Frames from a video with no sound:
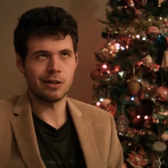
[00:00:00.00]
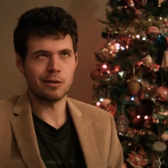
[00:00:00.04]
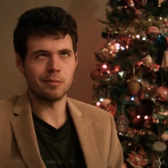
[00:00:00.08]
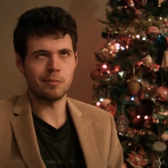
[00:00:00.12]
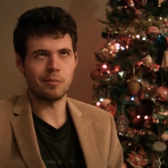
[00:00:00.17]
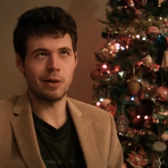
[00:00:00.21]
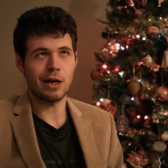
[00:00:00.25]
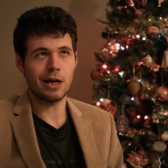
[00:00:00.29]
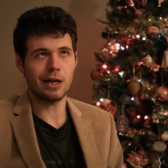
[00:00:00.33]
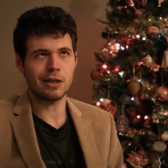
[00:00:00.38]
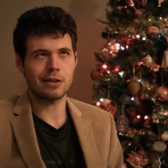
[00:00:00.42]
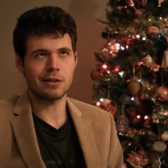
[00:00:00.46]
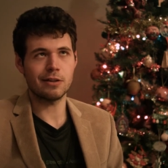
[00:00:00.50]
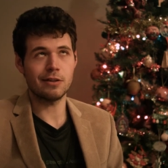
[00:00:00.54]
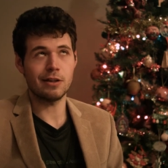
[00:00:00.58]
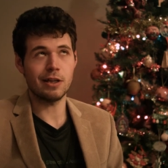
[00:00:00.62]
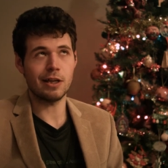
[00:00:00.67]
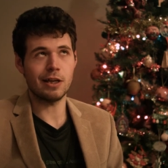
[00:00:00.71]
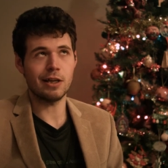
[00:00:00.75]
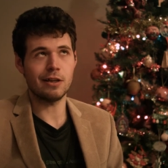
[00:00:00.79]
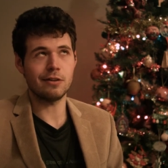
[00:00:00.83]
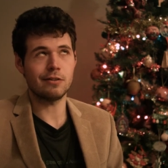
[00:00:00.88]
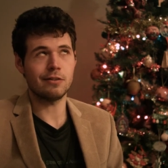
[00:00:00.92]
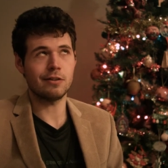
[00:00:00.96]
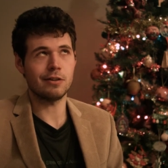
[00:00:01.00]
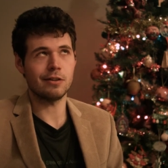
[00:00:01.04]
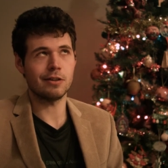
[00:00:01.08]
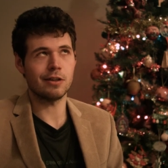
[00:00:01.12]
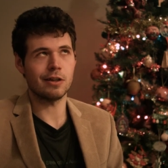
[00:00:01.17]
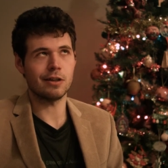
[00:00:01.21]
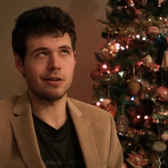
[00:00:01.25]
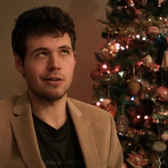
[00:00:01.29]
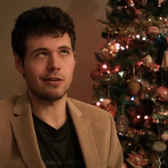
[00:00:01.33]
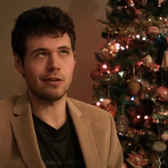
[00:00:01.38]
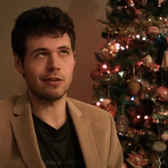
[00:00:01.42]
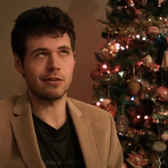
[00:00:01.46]
Back in the
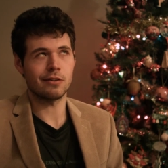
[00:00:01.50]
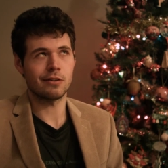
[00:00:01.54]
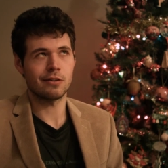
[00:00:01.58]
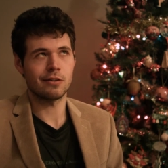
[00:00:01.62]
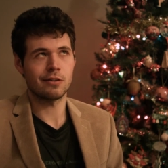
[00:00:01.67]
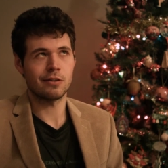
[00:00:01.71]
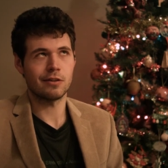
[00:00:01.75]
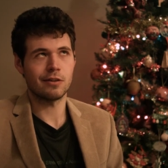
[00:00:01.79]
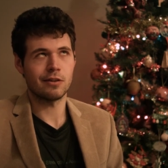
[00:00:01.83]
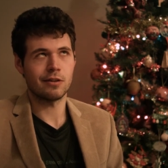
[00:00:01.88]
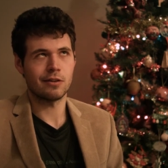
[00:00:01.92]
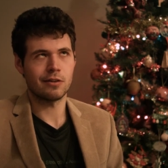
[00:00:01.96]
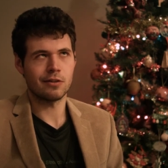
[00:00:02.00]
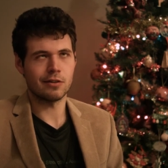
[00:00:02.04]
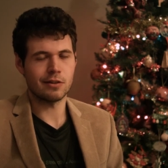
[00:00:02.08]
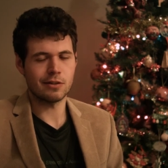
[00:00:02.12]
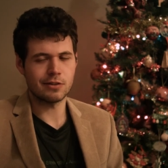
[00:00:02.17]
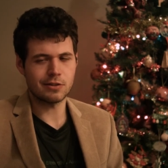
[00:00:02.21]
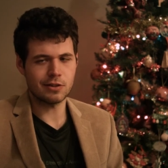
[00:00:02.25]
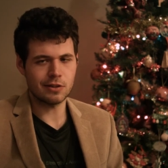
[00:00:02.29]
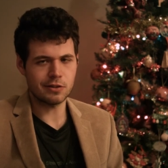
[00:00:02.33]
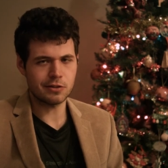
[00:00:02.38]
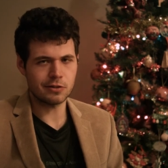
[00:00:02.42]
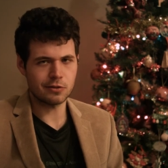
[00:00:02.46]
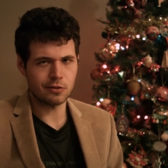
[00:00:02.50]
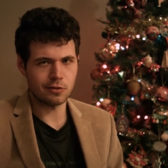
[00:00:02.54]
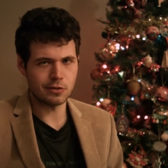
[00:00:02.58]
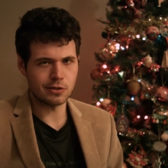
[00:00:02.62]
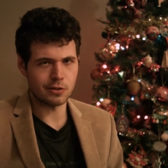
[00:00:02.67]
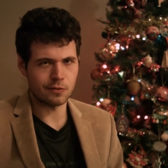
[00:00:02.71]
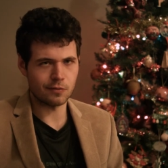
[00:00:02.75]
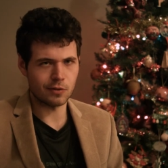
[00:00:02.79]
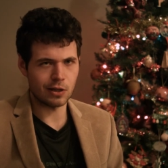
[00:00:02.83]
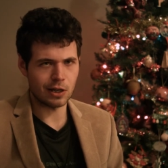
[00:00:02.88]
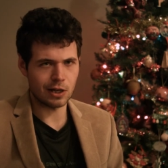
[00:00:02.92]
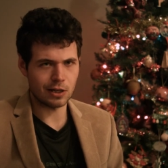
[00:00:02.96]
1880s, the Sisters
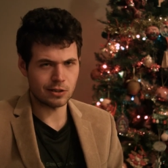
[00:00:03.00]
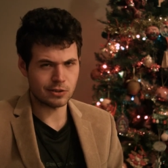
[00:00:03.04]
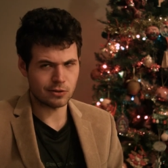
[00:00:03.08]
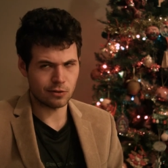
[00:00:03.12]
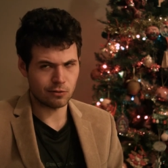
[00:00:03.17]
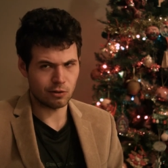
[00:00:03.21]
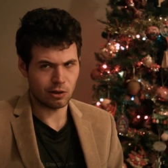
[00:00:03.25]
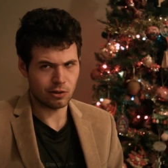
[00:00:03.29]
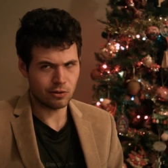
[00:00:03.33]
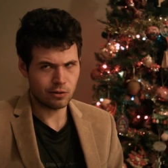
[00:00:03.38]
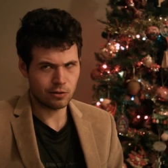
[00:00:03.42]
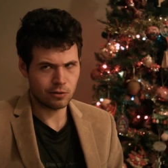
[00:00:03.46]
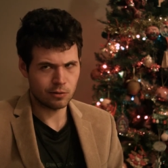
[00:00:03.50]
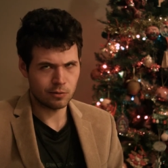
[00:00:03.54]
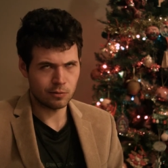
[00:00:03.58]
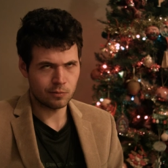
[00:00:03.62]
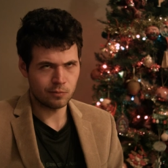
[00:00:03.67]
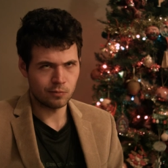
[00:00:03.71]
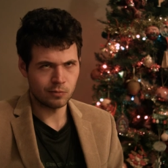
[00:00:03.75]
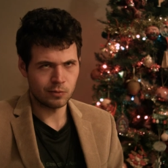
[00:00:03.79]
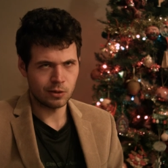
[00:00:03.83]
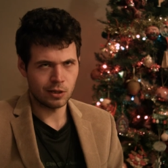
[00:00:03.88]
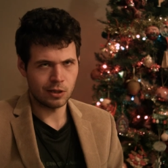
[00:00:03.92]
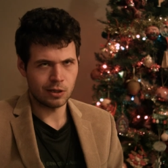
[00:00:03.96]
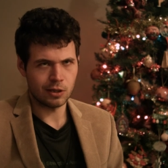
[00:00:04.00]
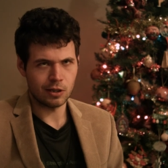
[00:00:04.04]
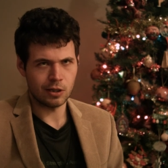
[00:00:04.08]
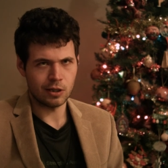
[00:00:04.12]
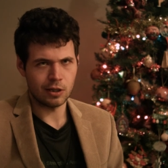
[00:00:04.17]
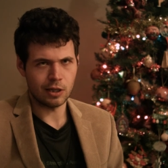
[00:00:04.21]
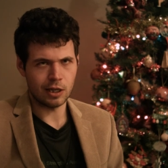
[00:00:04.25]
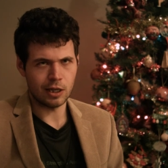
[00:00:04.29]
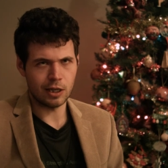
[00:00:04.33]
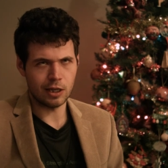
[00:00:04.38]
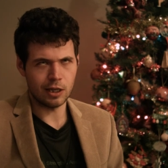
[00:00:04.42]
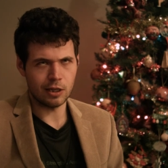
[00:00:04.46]
of Nazareth,
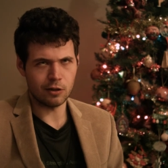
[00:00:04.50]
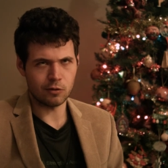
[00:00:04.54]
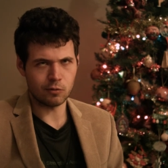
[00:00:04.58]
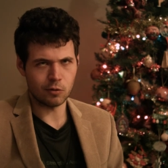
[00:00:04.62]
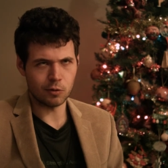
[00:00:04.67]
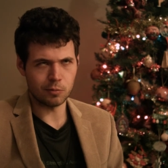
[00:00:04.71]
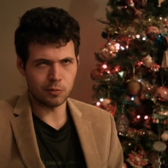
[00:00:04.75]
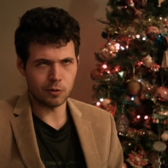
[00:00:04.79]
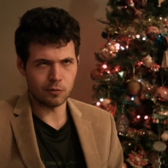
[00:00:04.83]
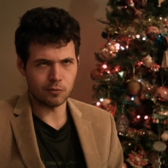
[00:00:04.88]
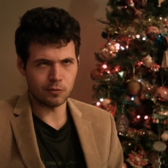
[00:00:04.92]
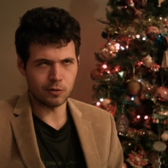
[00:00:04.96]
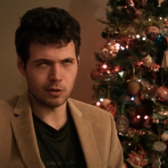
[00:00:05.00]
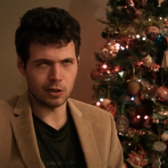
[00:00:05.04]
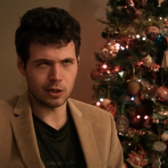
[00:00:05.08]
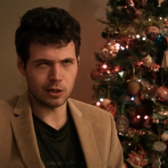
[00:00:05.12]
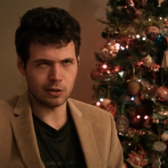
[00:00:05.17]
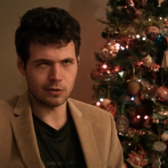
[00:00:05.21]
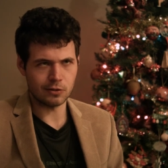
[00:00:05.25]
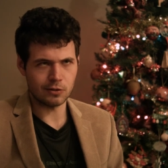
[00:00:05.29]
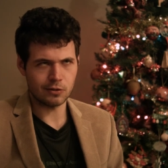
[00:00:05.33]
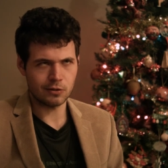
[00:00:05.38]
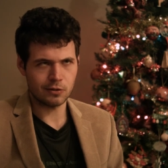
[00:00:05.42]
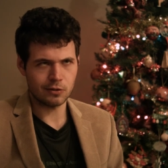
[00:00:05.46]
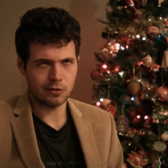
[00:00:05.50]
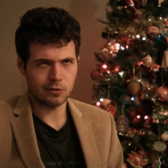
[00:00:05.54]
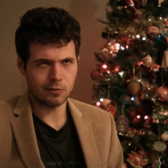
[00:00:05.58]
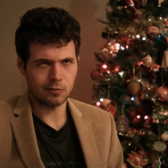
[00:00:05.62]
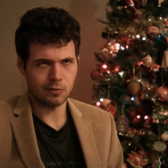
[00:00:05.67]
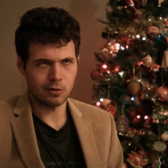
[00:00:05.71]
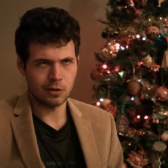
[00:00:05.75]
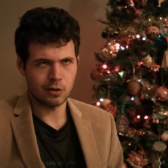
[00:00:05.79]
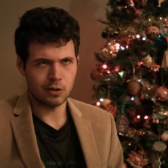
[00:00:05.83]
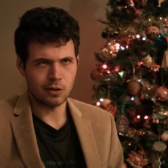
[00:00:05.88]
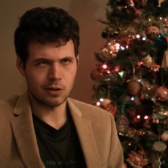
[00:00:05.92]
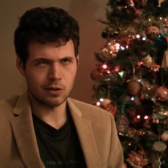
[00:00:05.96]
a group of nuns,
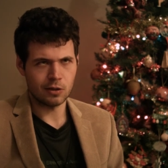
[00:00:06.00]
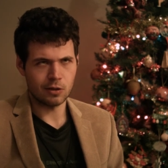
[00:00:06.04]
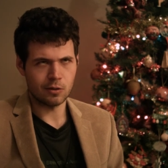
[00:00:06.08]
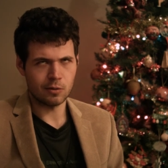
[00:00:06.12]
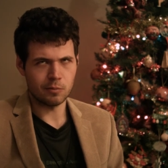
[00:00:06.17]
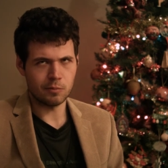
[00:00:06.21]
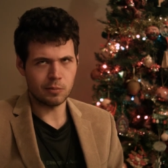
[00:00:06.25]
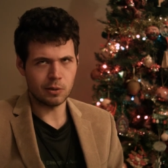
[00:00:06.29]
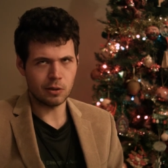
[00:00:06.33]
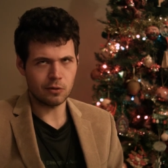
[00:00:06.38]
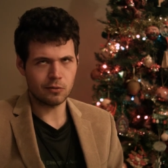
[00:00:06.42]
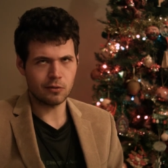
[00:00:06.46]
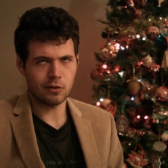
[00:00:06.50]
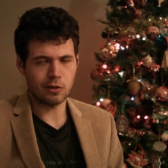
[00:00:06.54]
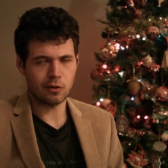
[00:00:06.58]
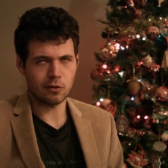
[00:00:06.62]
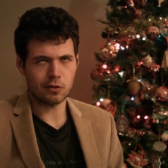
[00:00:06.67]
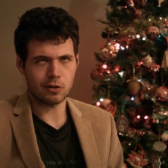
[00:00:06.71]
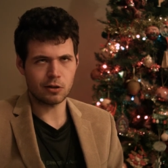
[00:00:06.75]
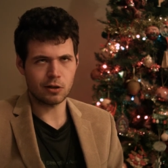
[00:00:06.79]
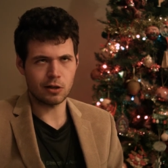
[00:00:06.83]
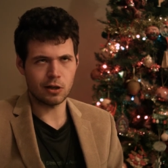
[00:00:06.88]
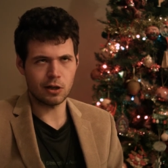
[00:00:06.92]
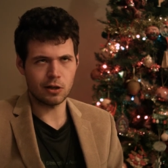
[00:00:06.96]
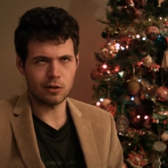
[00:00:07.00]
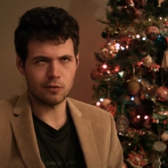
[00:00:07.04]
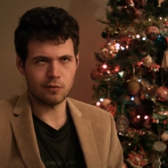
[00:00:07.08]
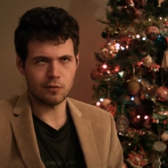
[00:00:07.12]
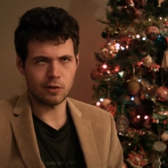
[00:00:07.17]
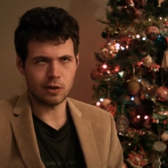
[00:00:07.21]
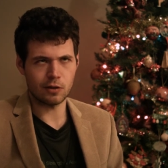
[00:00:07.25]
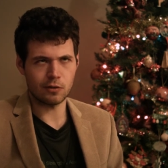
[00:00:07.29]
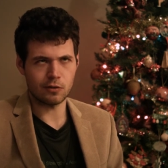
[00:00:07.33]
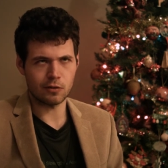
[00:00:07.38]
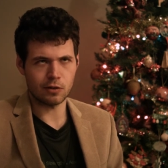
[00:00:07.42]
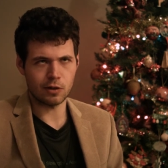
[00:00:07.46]
built their
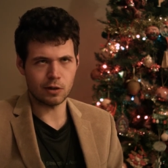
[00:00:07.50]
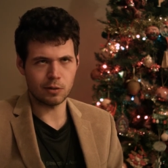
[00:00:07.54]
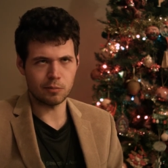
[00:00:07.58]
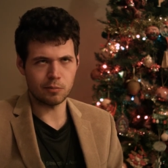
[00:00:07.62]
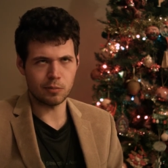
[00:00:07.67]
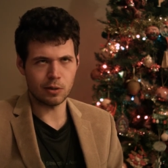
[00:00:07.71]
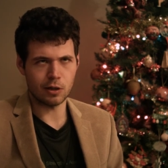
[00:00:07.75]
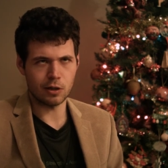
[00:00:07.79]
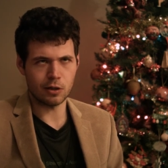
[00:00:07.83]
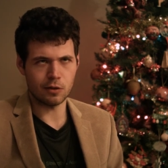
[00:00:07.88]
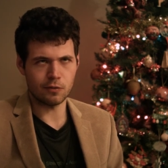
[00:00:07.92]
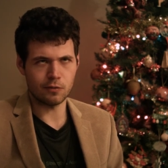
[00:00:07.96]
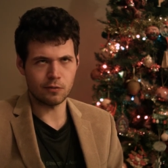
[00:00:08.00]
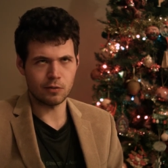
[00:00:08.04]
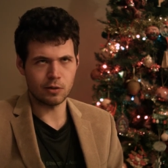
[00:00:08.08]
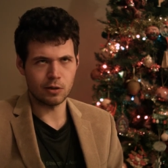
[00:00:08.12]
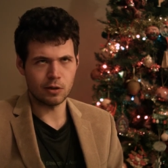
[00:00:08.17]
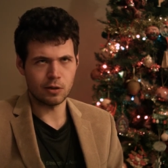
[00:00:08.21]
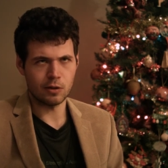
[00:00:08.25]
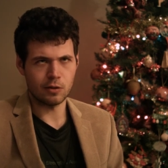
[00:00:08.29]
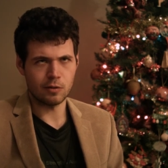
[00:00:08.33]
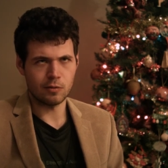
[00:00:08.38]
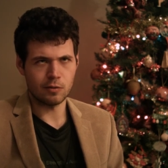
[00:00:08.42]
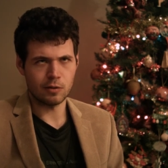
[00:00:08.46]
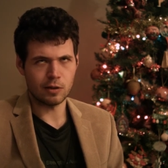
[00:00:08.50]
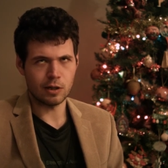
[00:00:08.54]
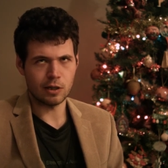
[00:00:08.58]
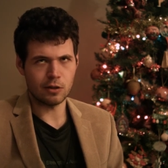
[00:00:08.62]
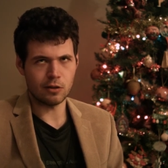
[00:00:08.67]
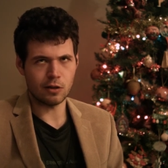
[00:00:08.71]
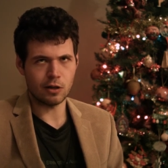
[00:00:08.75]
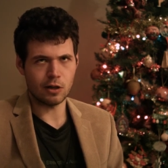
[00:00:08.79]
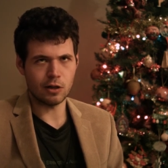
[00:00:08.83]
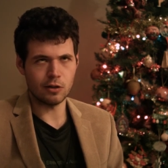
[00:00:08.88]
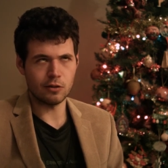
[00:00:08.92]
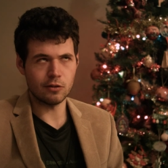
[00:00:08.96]
convent above an
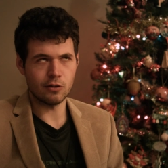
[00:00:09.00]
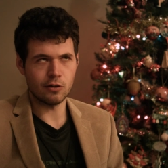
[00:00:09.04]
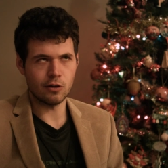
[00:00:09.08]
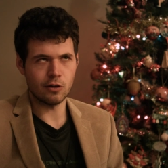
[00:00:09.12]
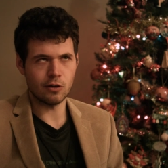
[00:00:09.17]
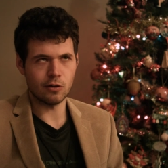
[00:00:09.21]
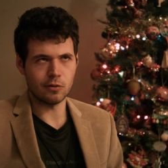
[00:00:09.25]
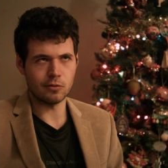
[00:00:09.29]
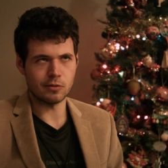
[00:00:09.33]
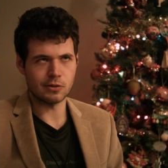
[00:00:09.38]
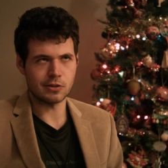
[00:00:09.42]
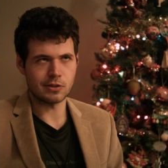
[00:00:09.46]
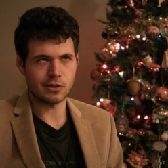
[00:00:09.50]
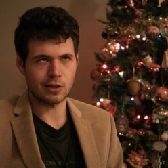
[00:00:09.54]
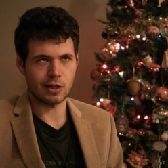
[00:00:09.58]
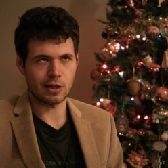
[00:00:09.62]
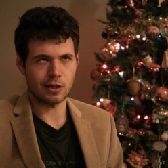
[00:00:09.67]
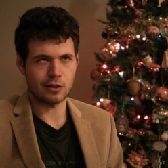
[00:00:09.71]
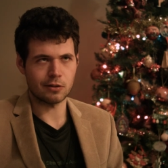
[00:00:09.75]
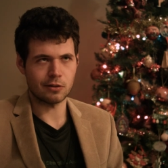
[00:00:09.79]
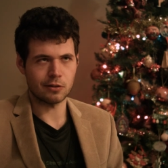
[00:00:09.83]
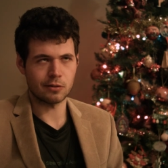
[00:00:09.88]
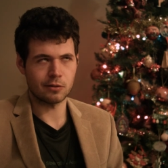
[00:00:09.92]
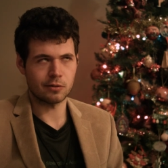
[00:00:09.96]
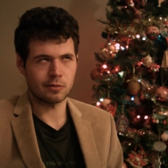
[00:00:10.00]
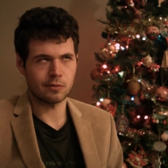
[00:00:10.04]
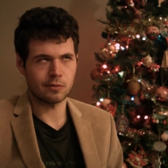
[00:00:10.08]
unknown site.